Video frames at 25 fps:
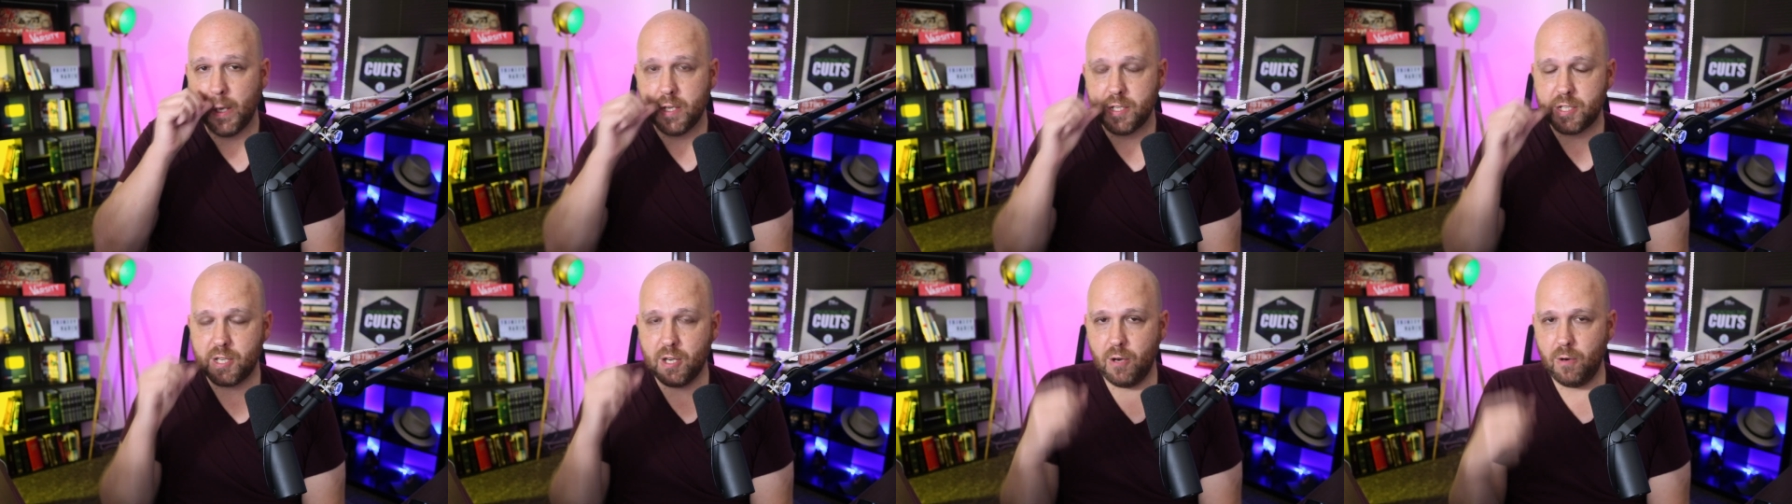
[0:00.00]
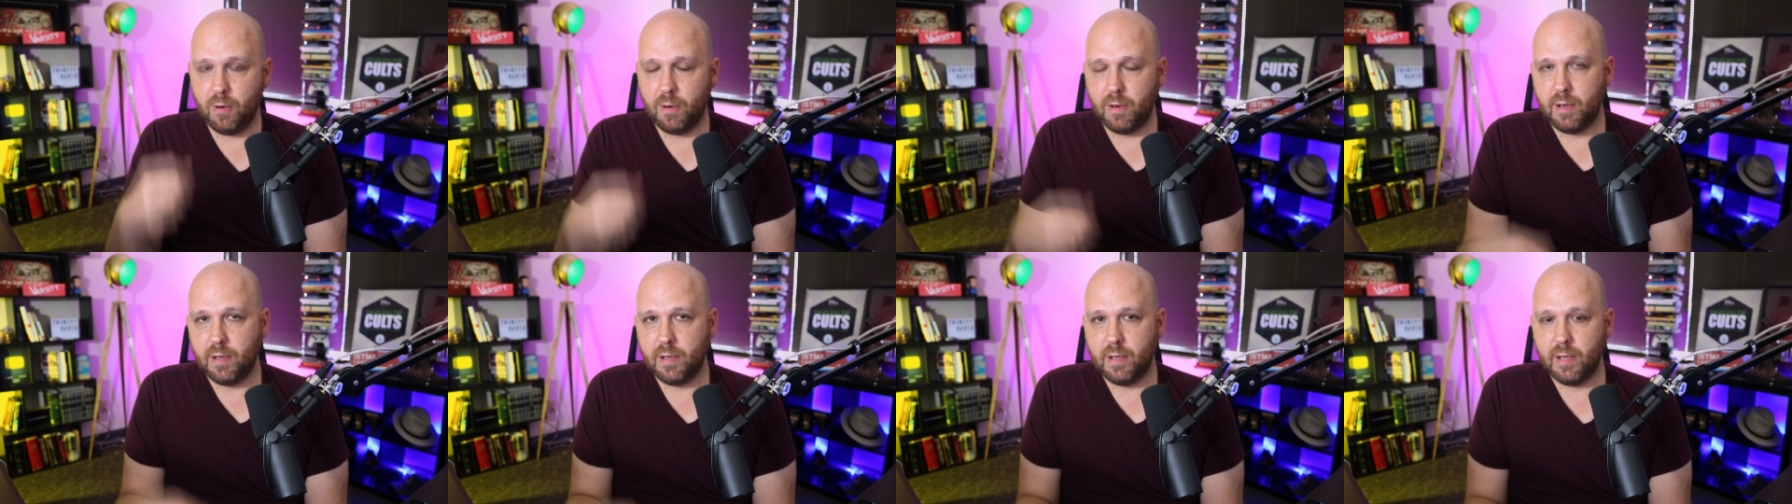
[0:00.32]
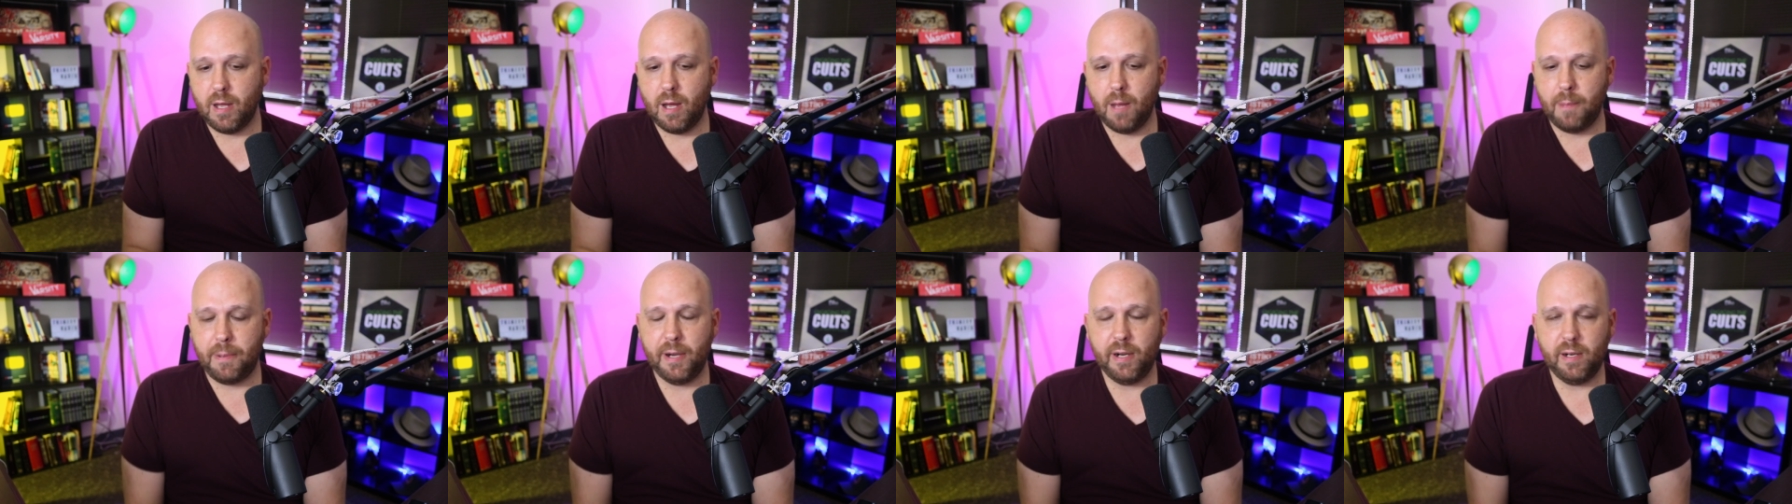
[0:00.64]
So
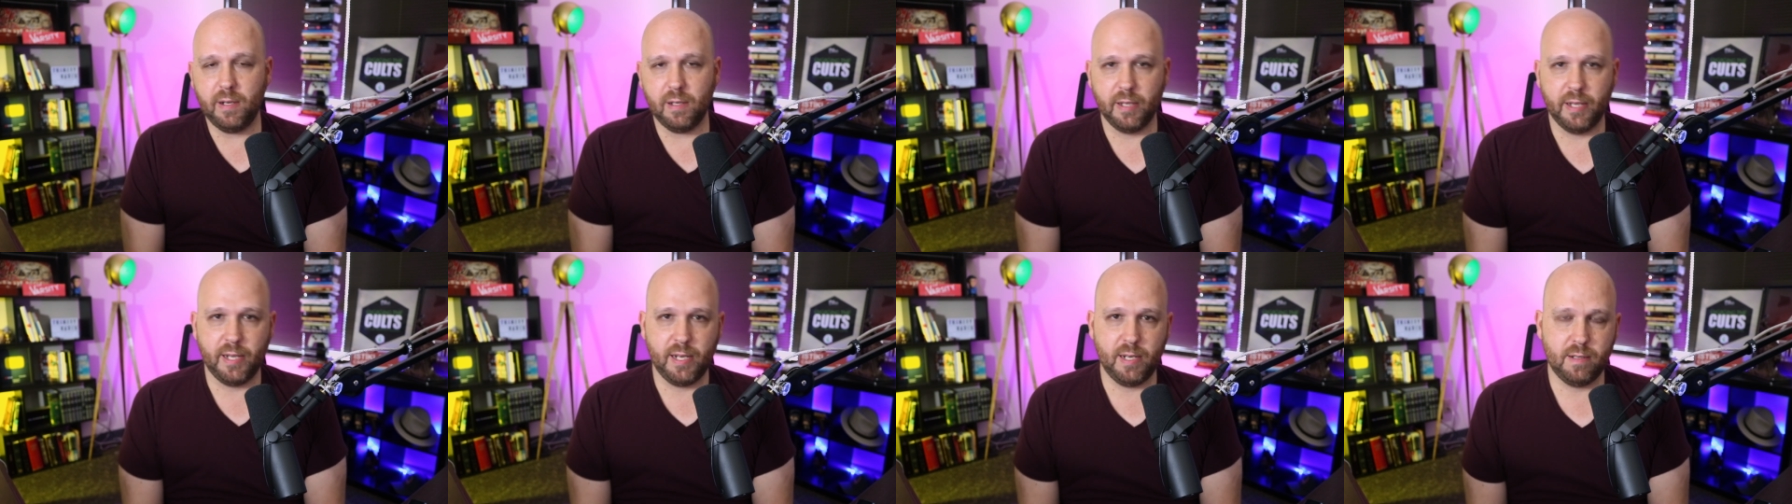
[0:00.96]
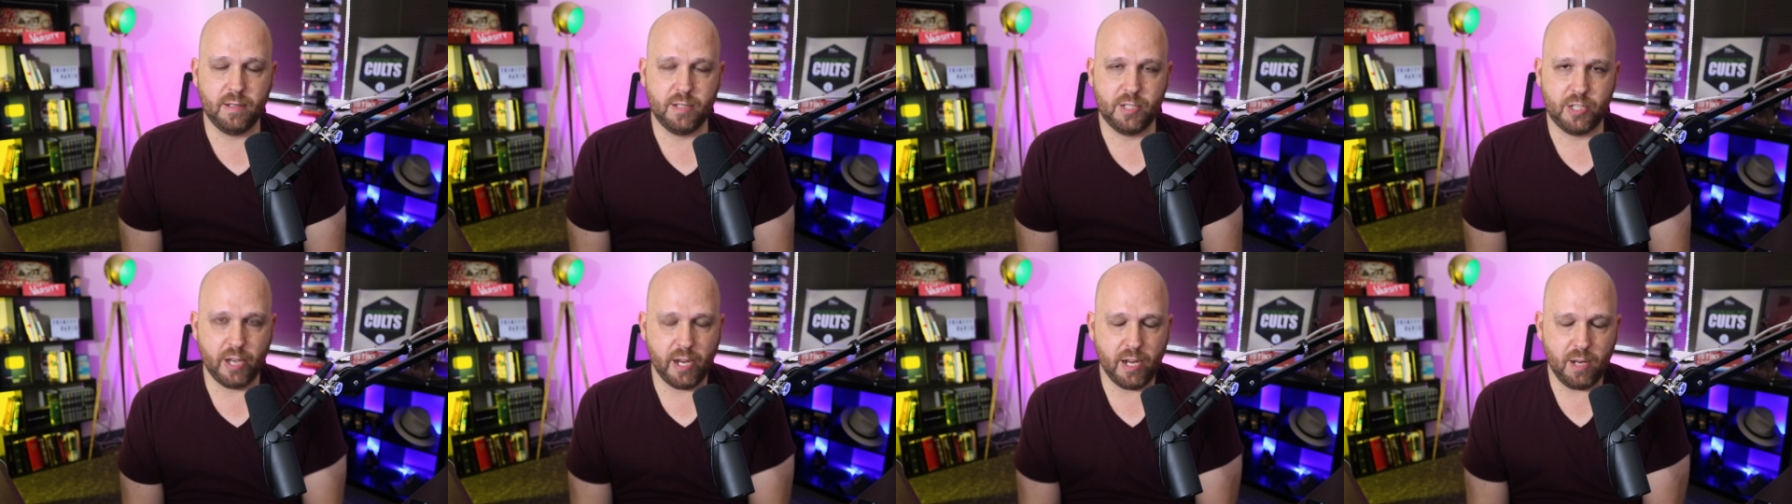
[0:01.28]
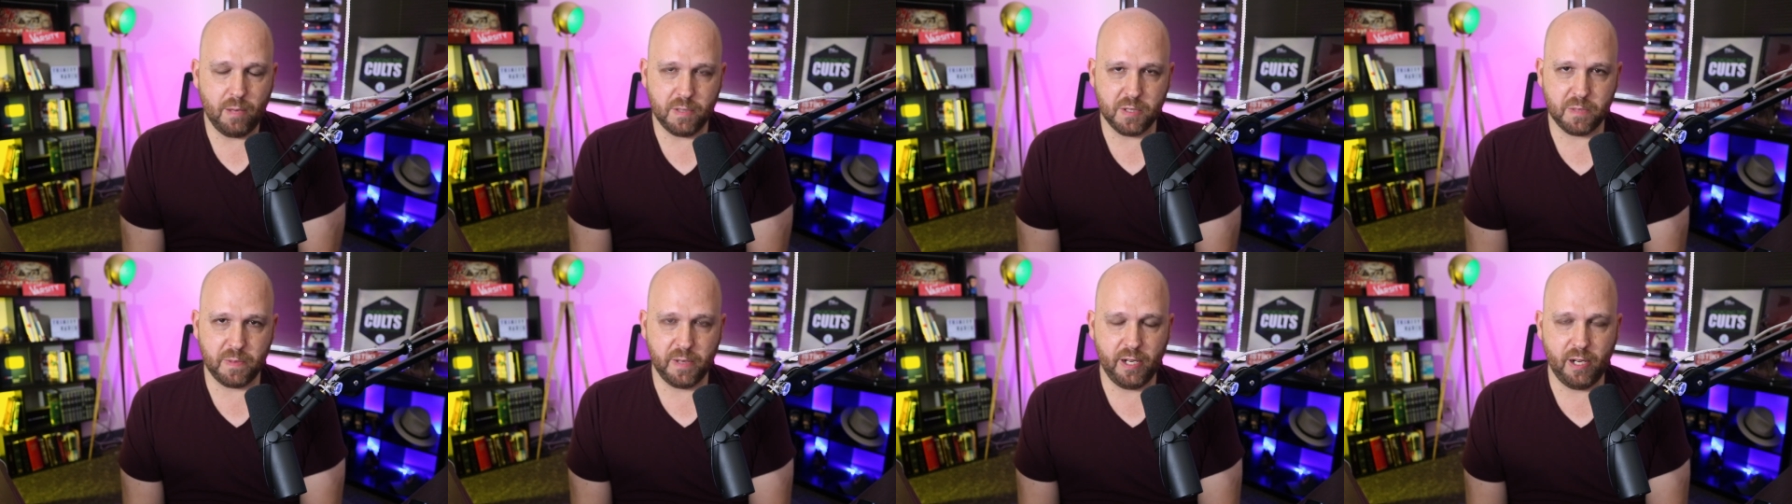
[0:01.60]
apparently
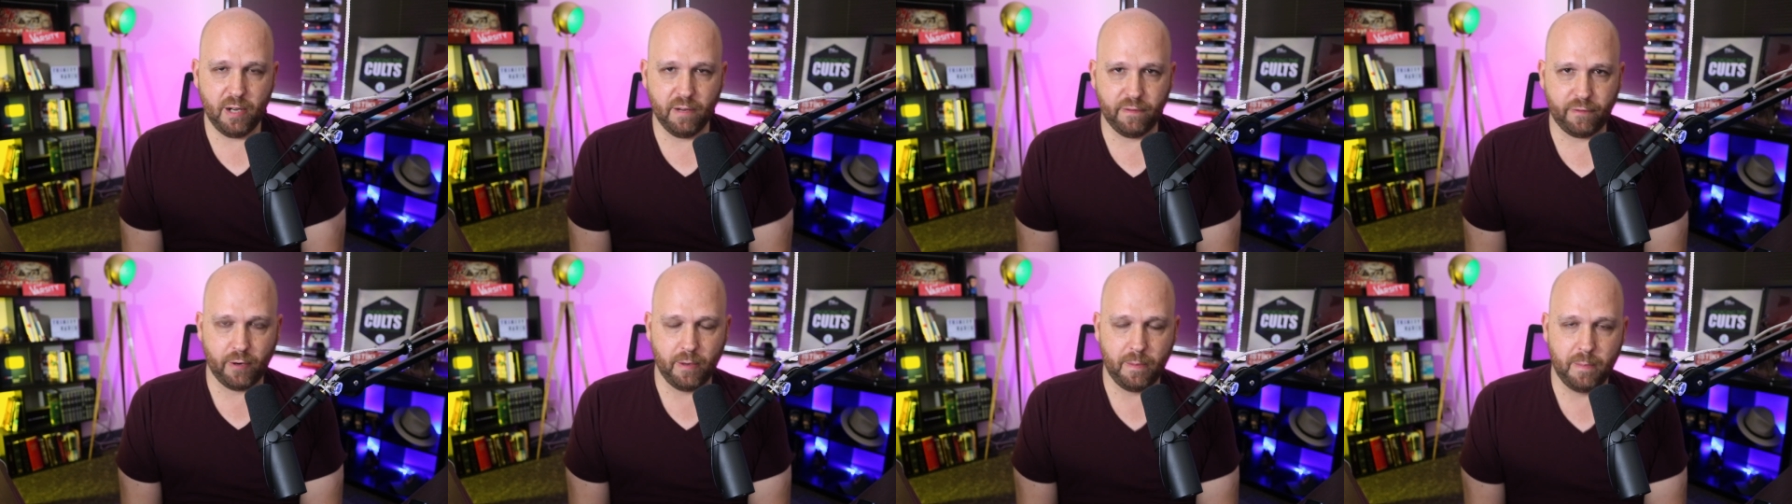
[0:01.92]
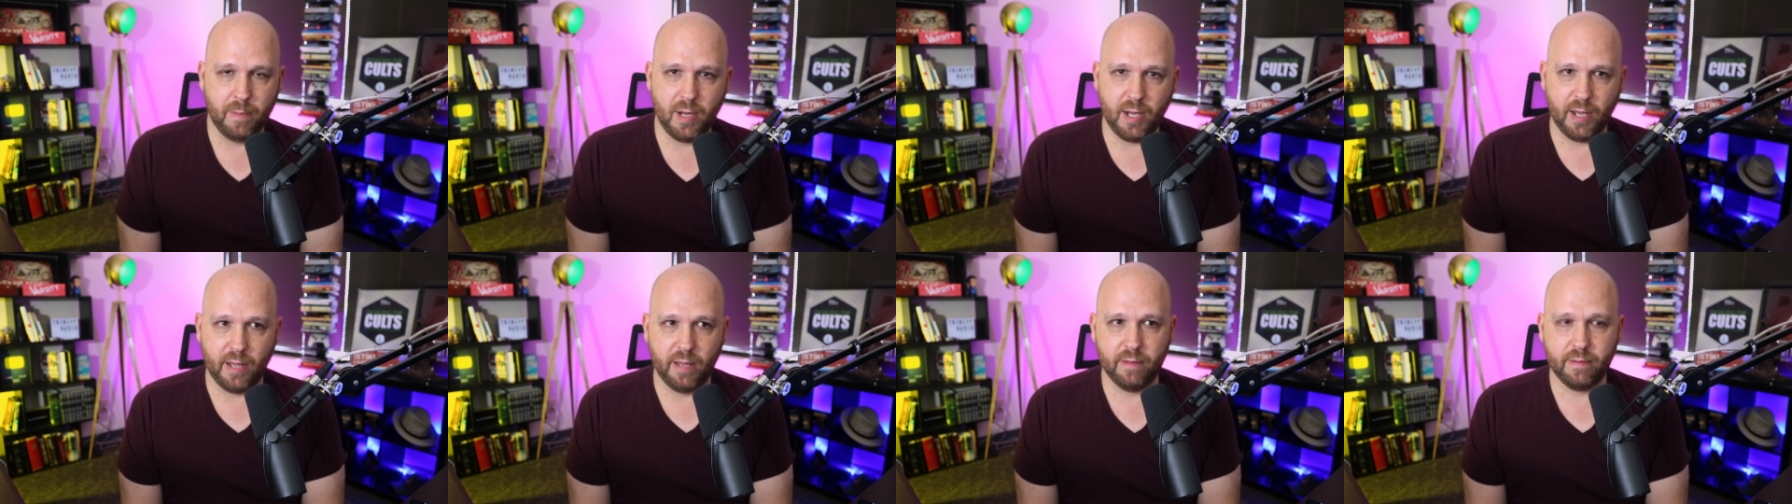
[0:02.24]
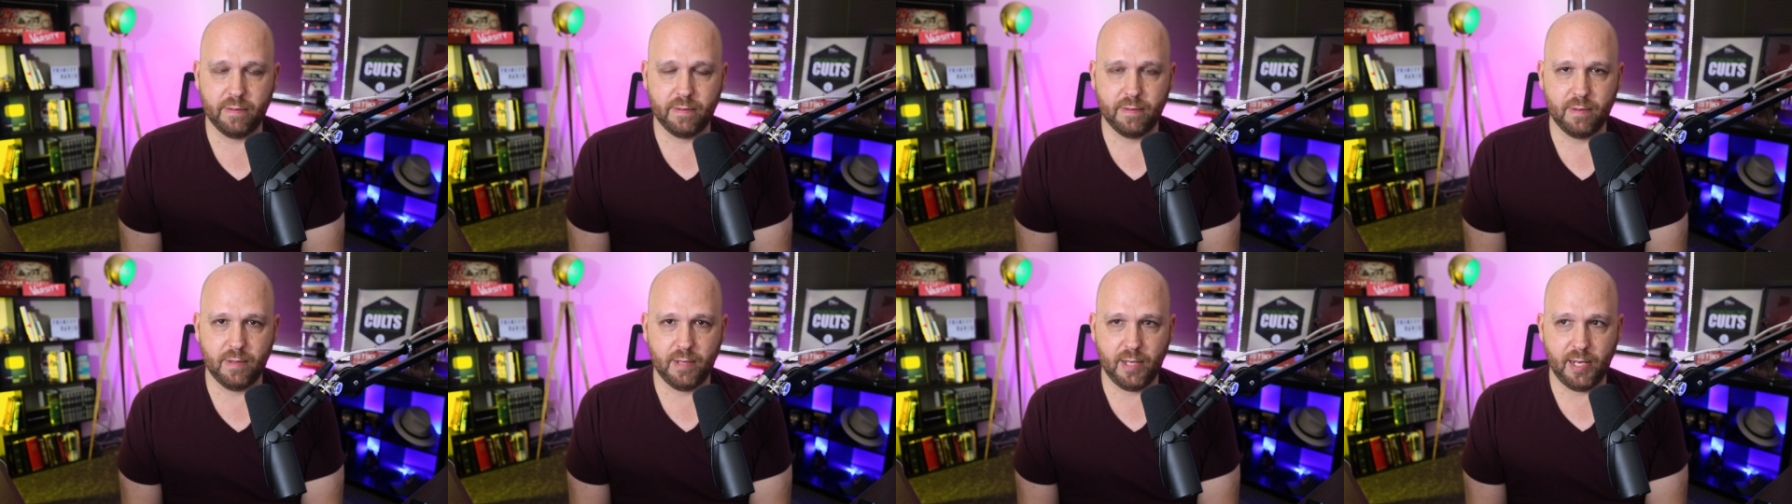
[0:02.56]
Jacob has been here for a
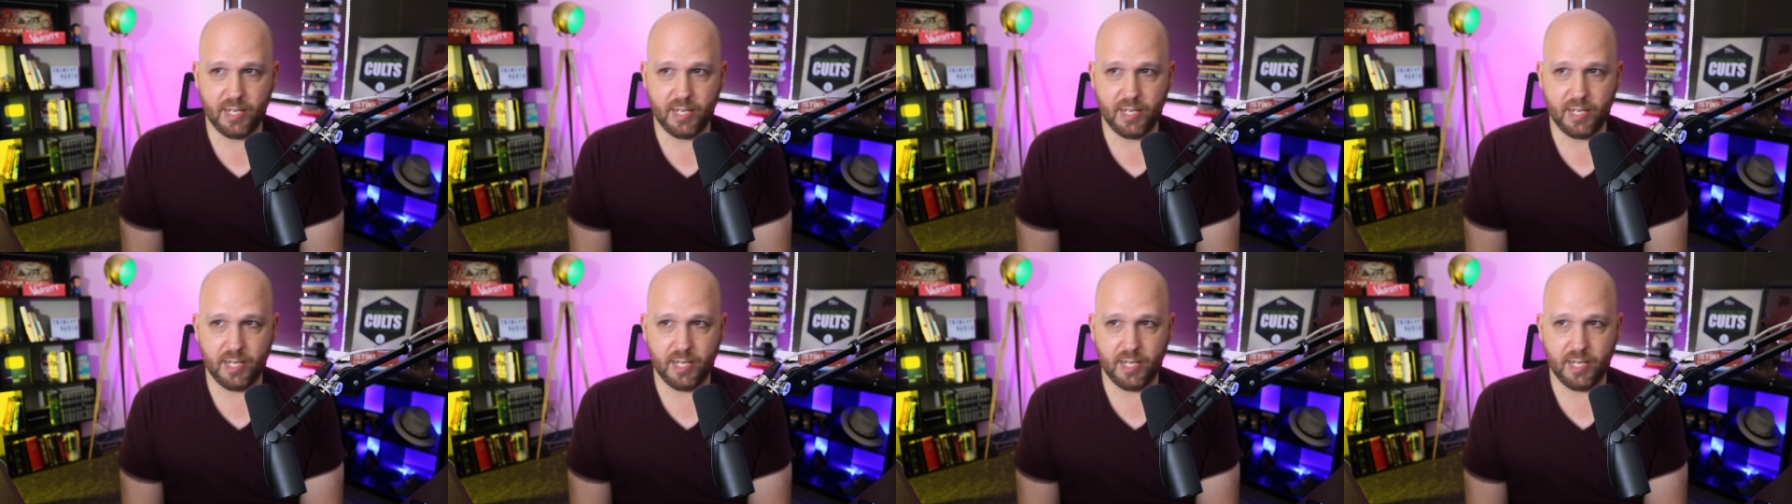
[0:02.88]
month,